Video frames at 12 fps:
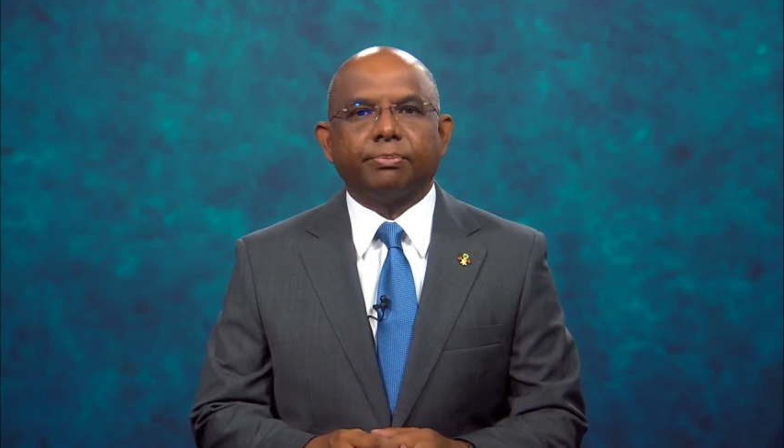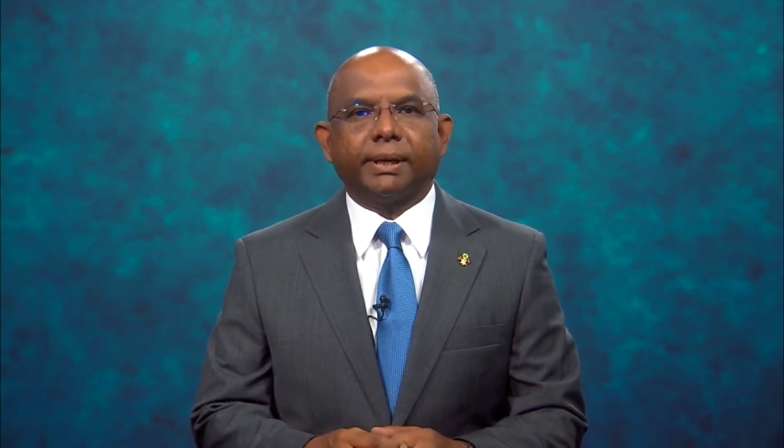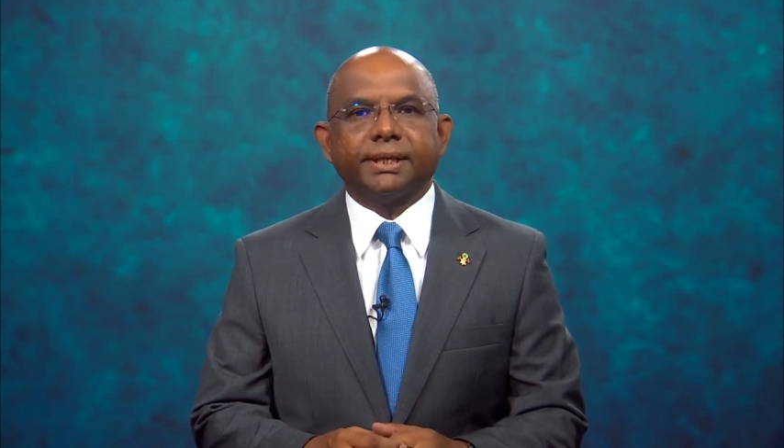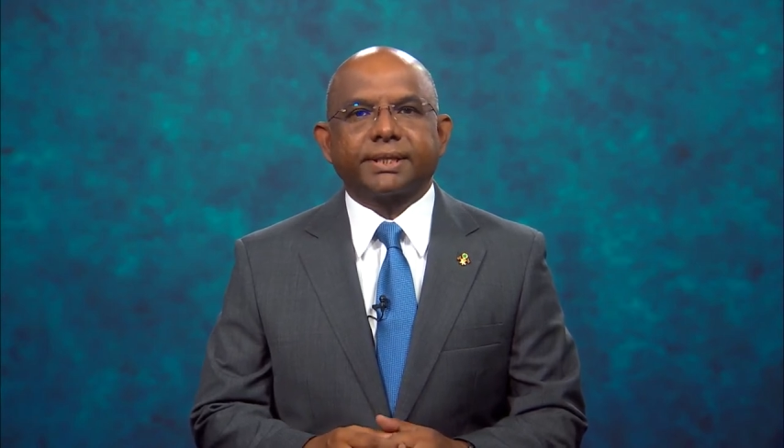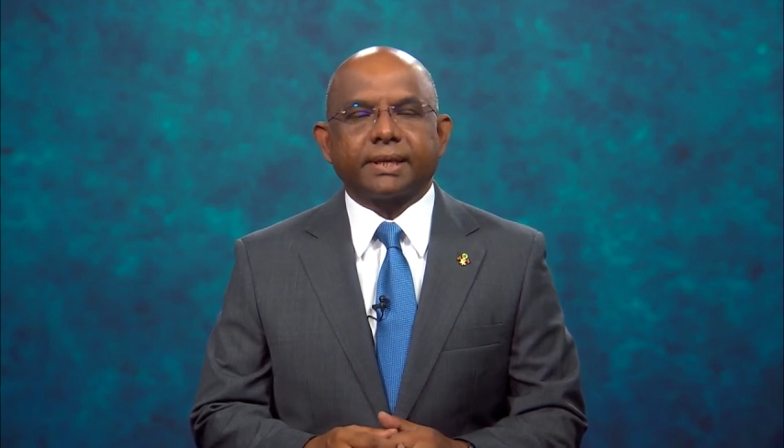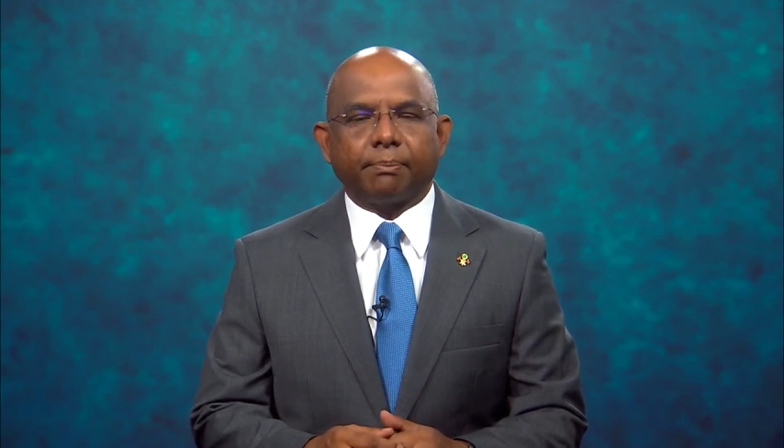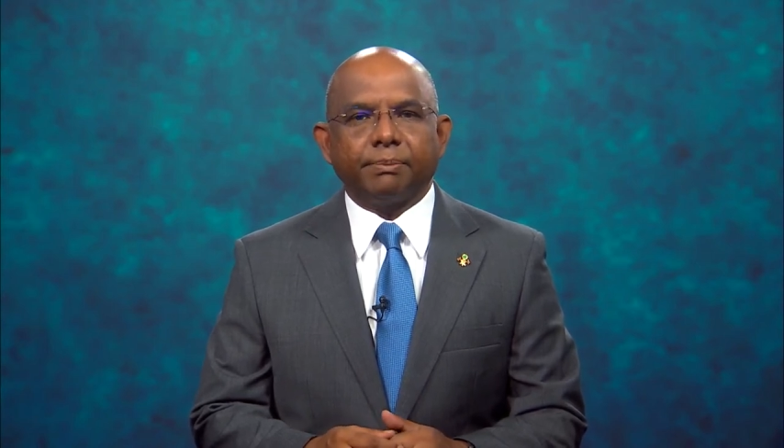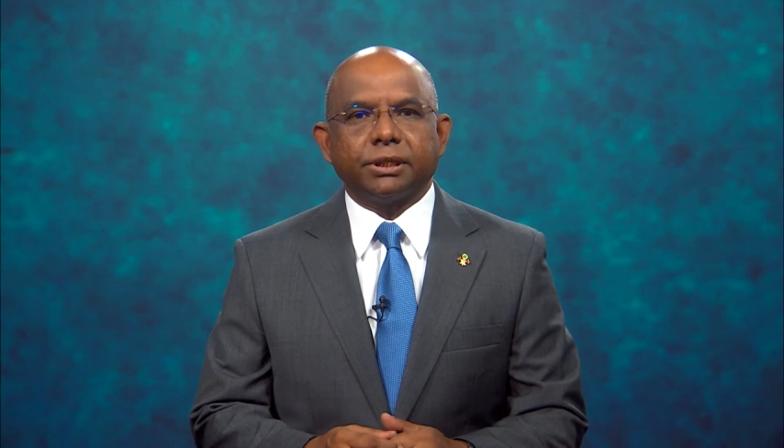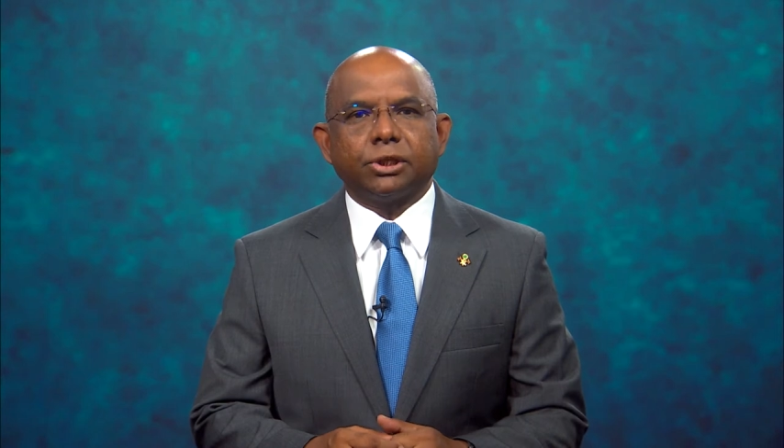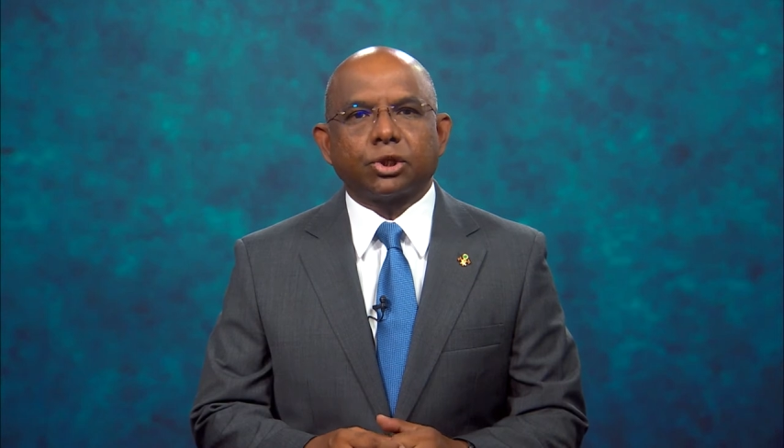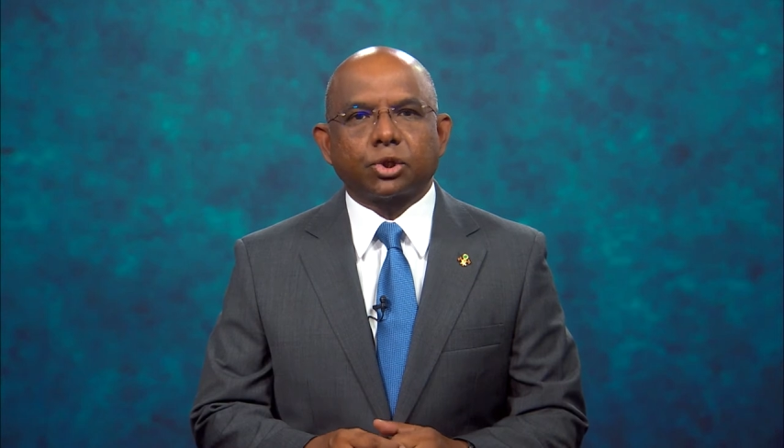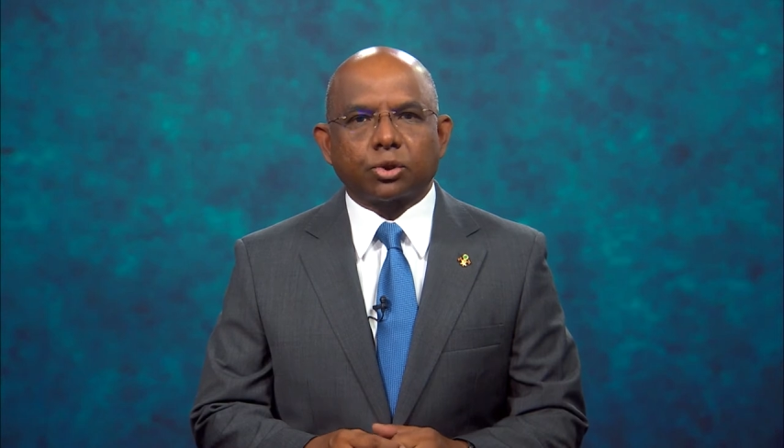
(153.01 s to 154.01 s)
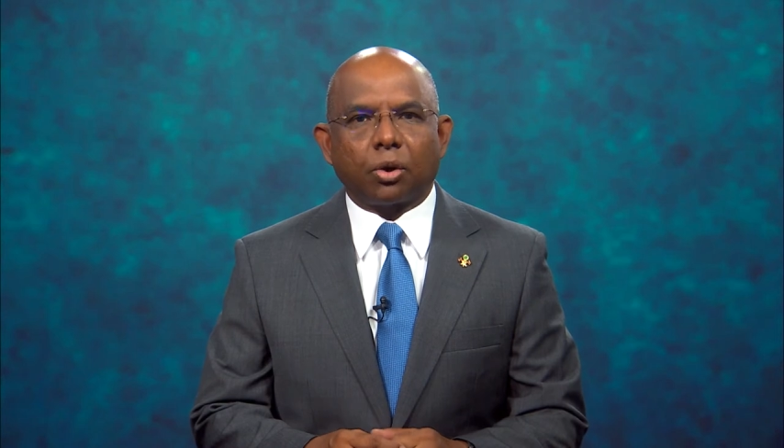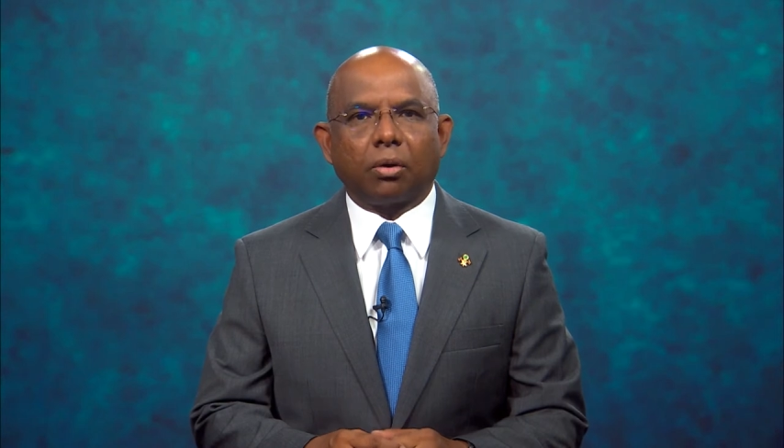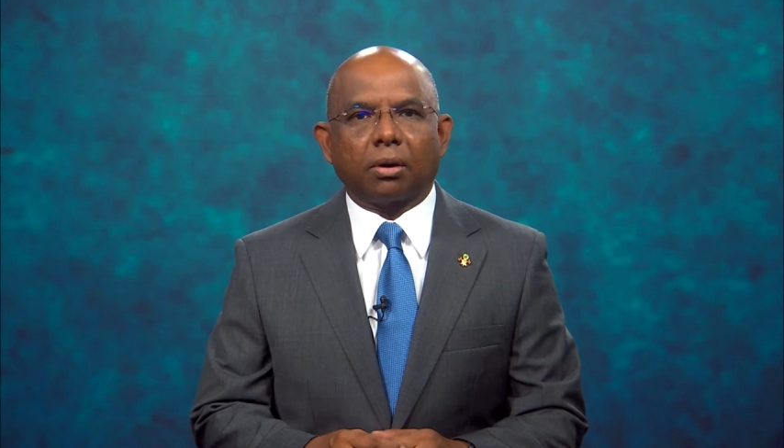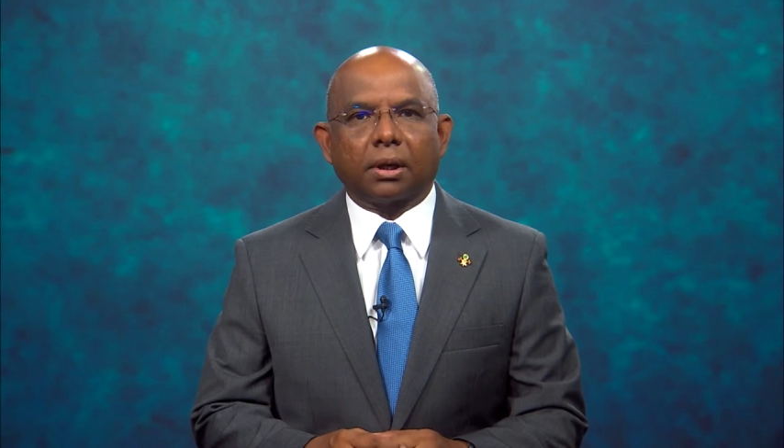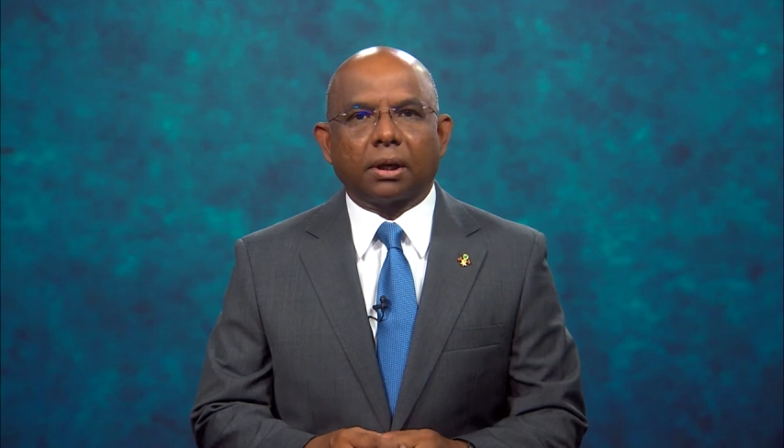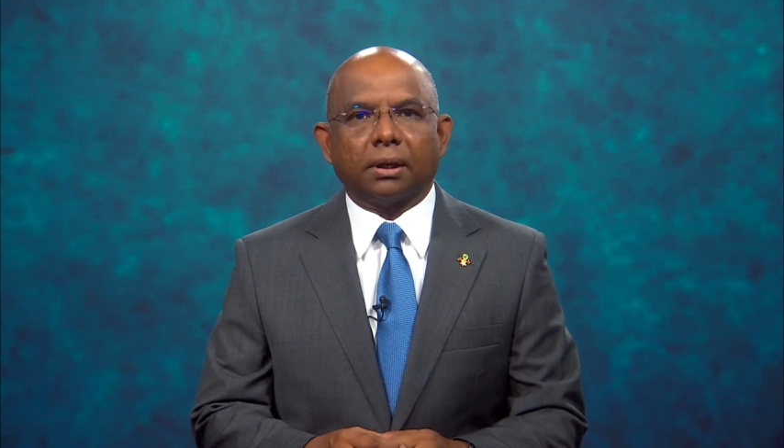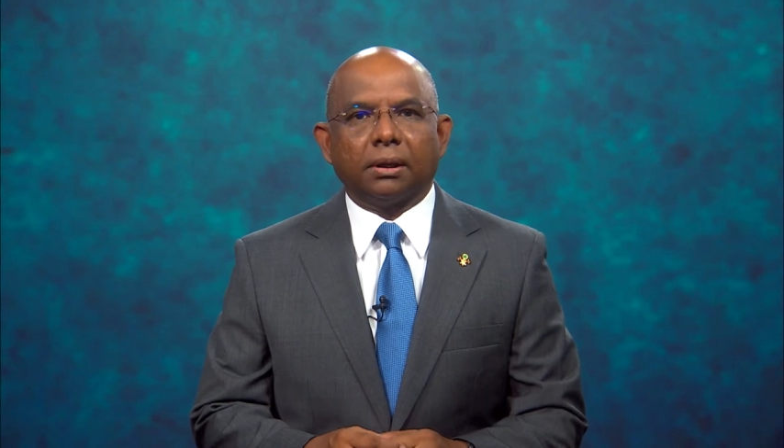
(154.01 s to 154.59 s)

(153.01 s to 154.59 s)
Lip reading: by submitting stronger